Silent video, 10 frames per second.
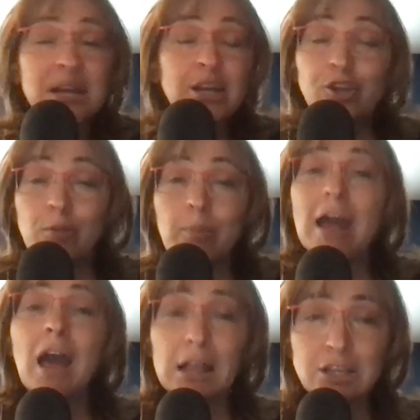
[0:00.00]
Your
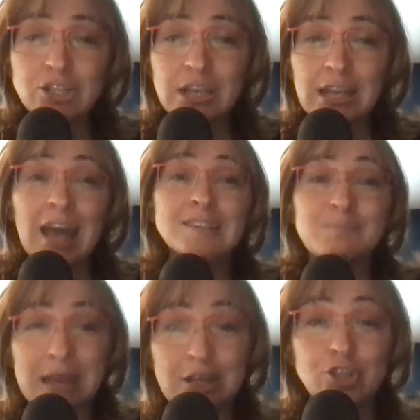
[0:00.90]
biology has
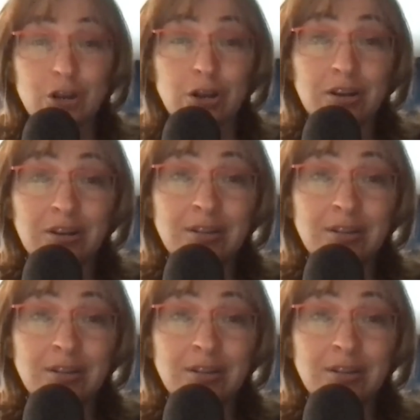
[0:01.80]
made sure